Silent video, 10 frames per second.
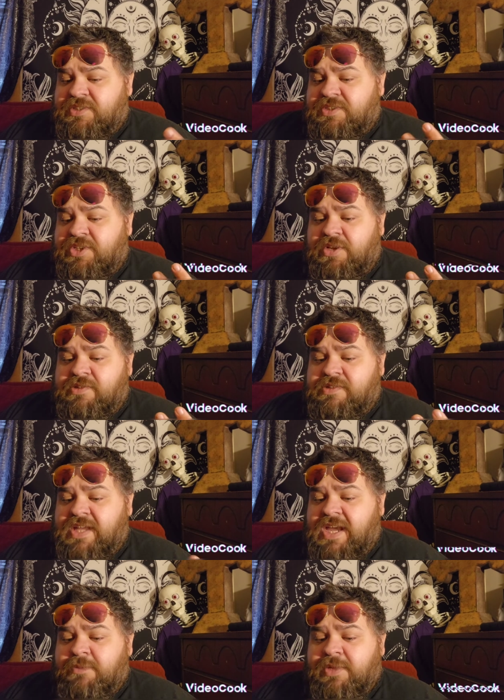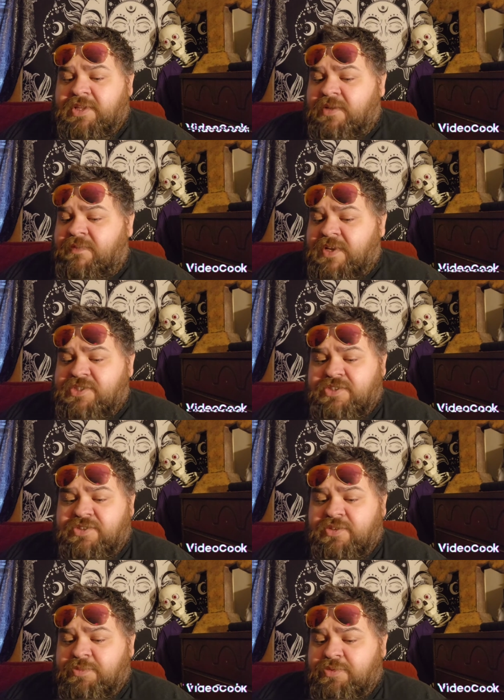you know, Sapp made the confession
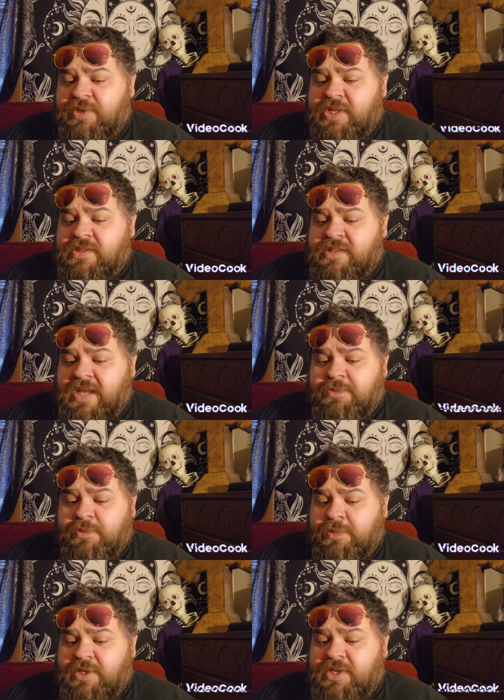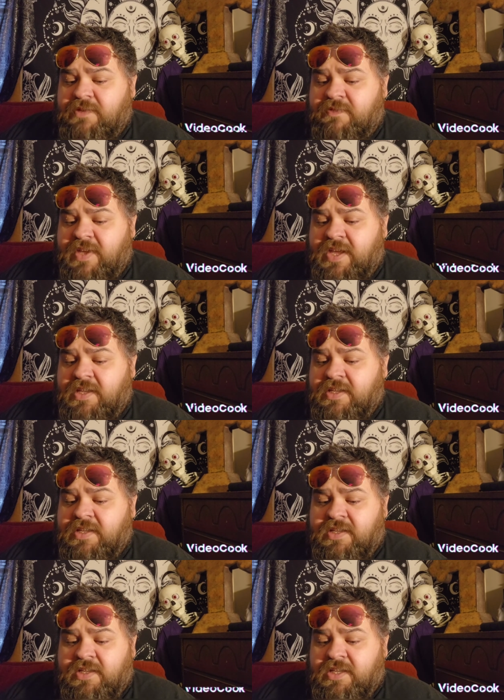to the police. Sapp admitted that
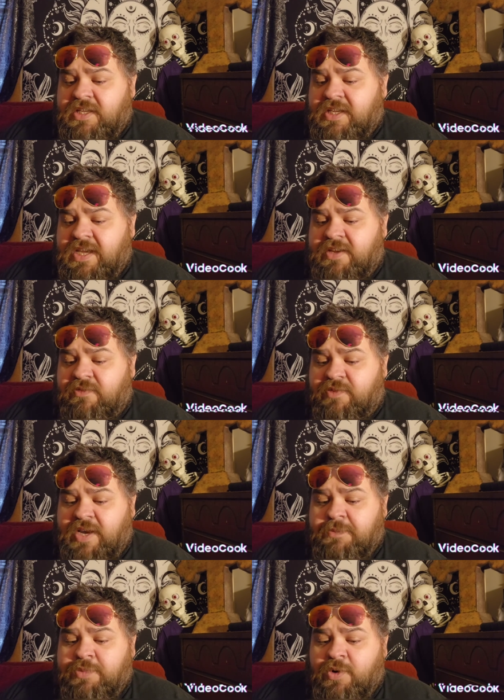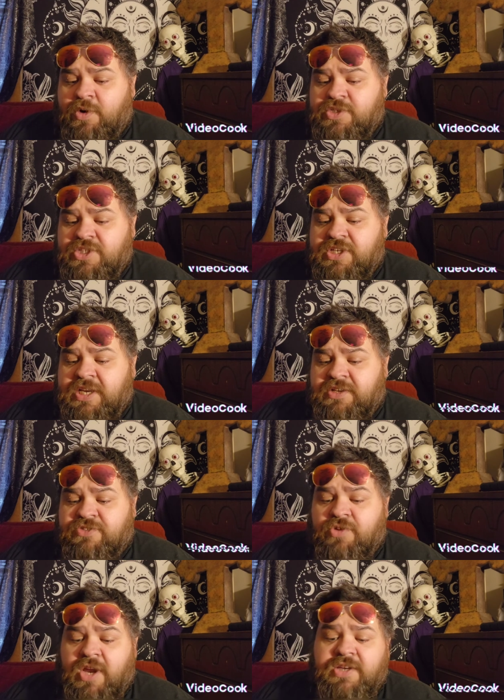he had raped Parson and
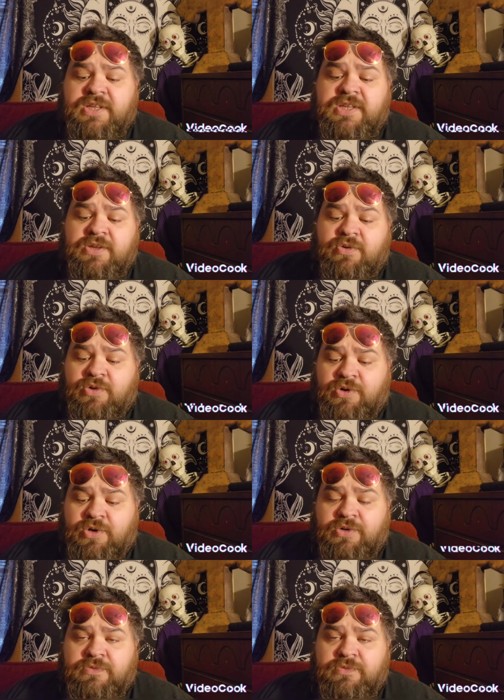tried to kill her.